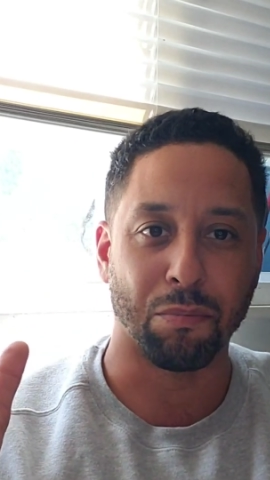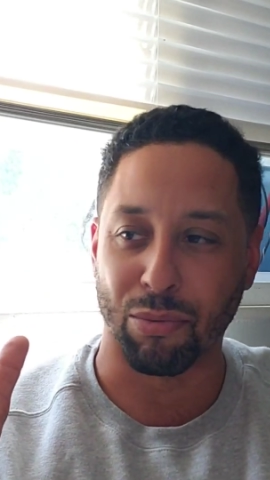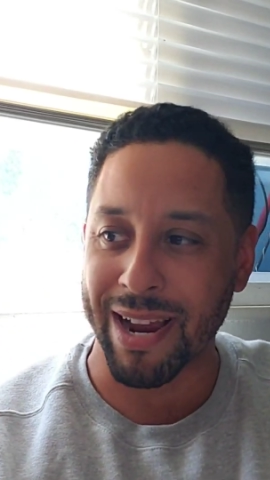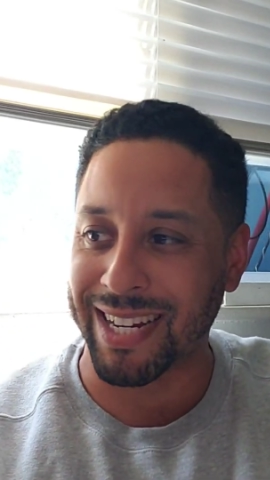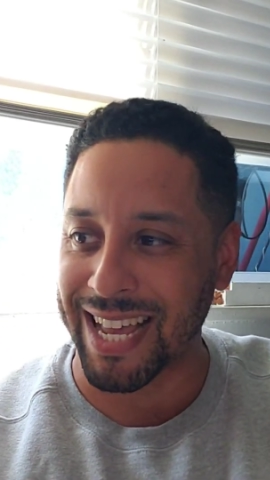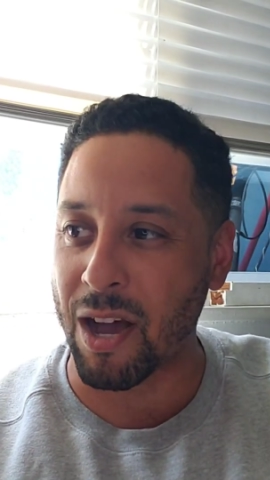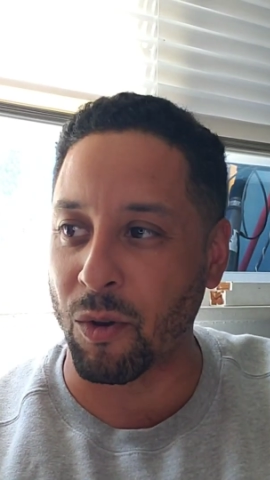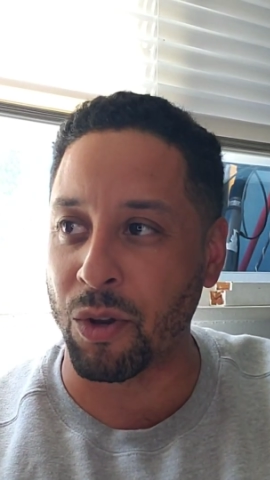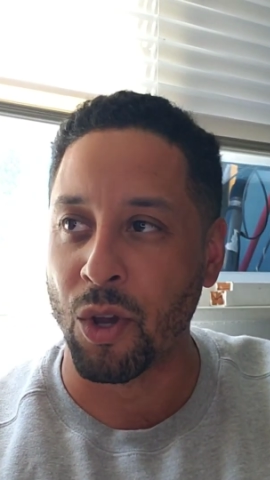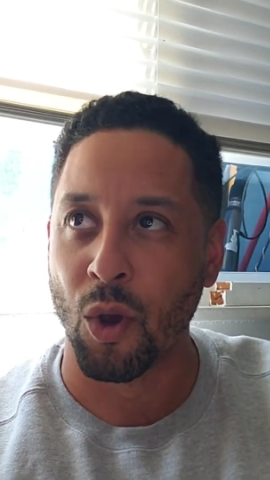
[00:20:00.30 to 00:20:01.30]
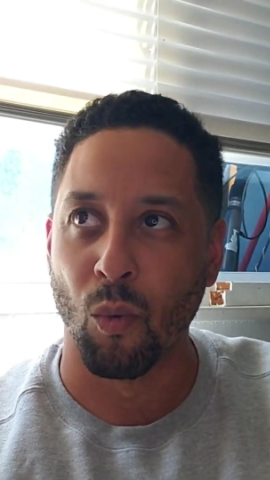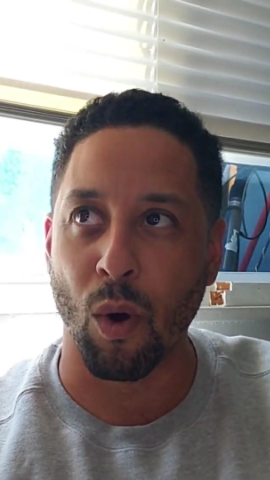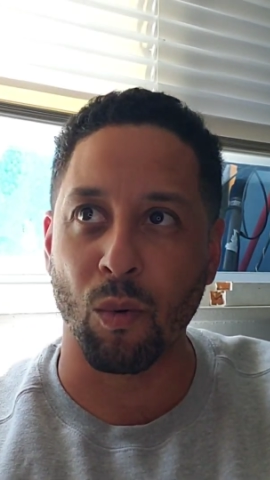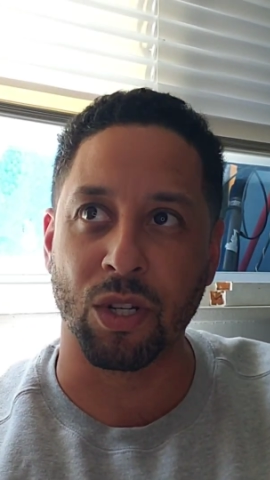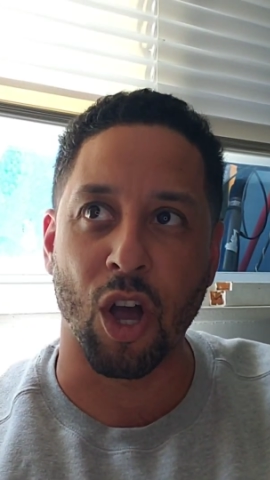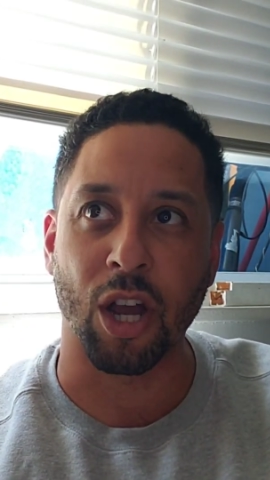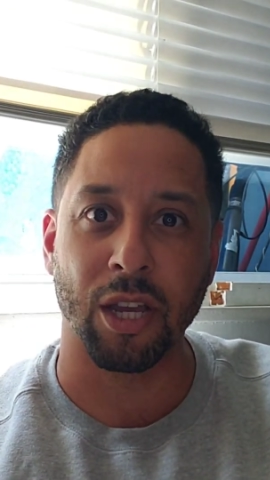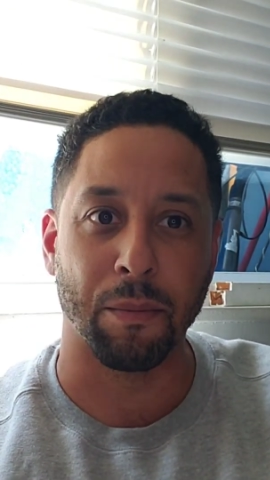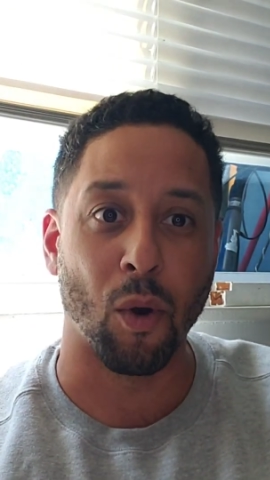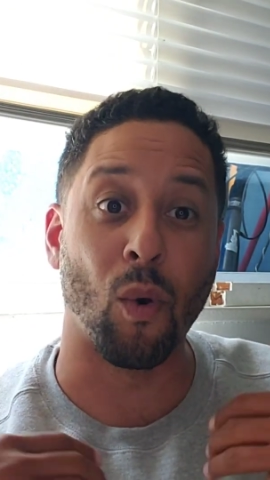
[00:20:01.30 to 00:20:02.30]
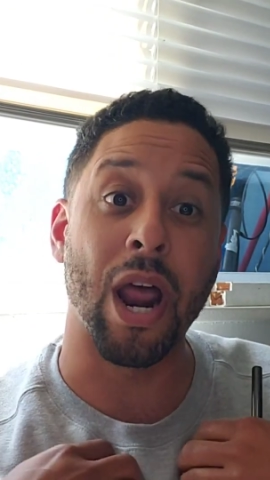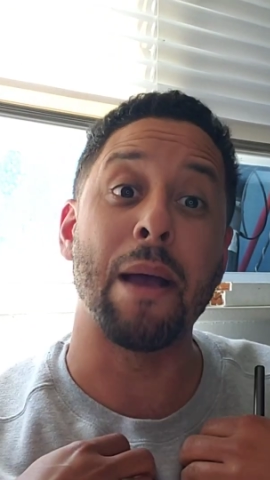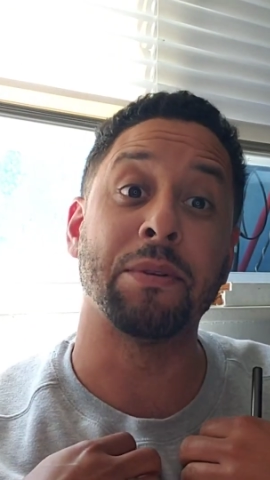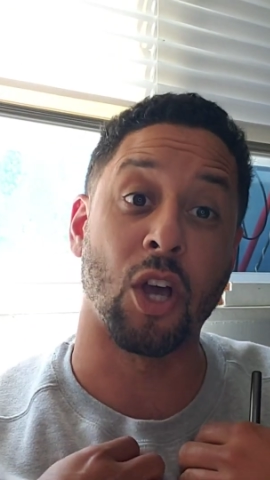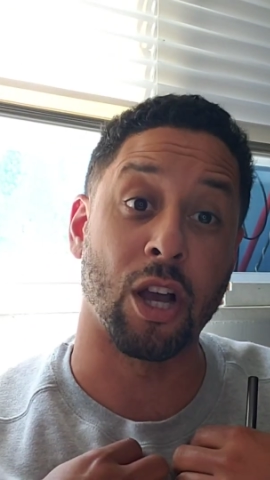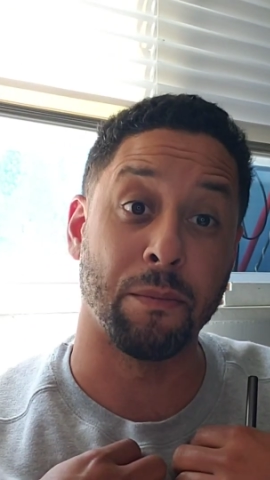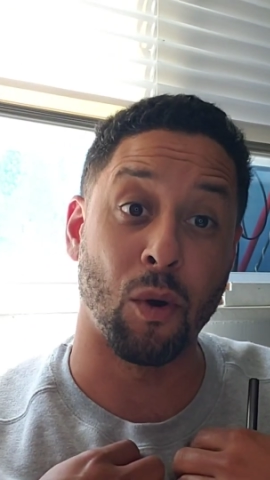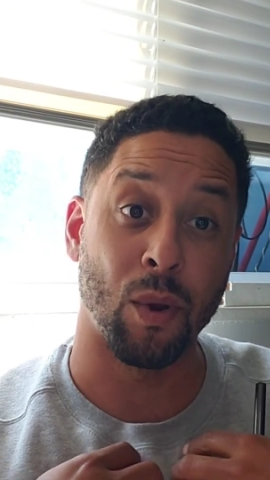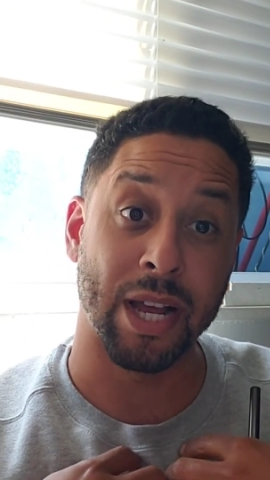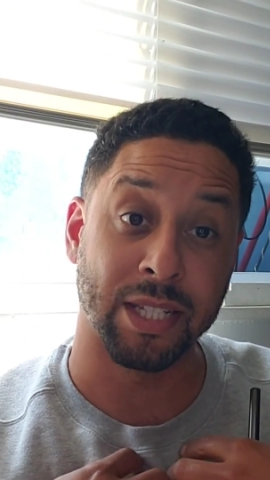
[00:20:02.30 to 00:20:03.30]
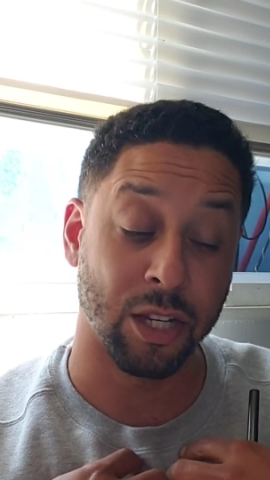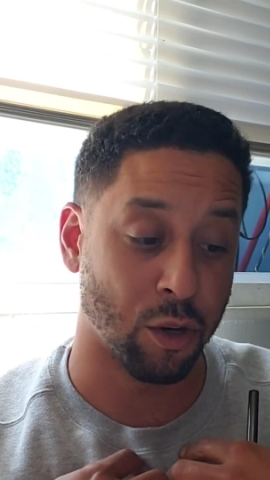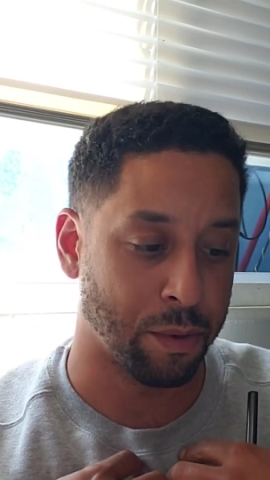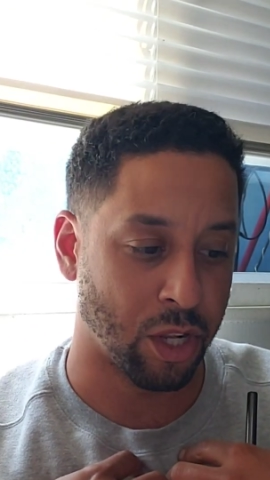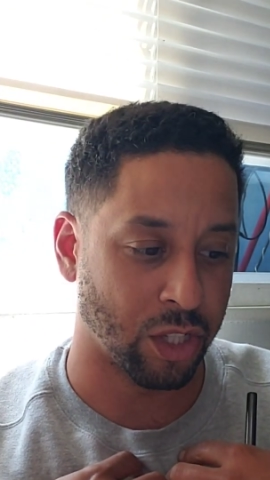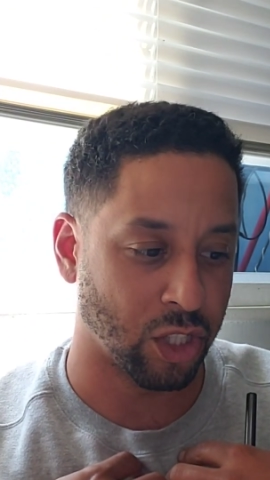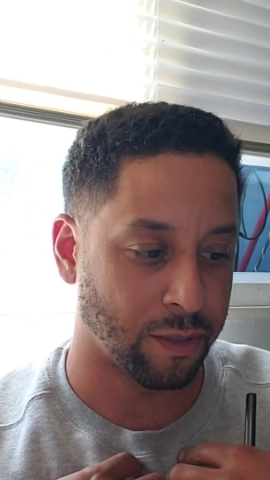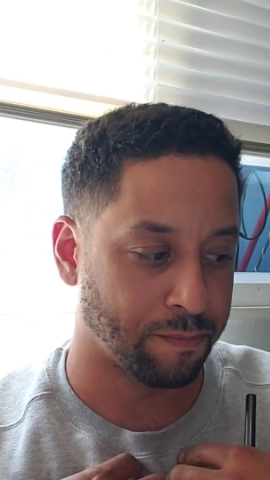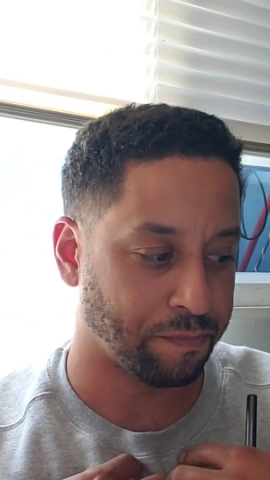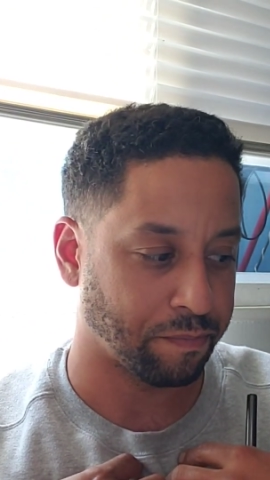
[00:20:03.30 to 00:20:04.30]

break down what we're talking about, what I'm talking about when I say terminology.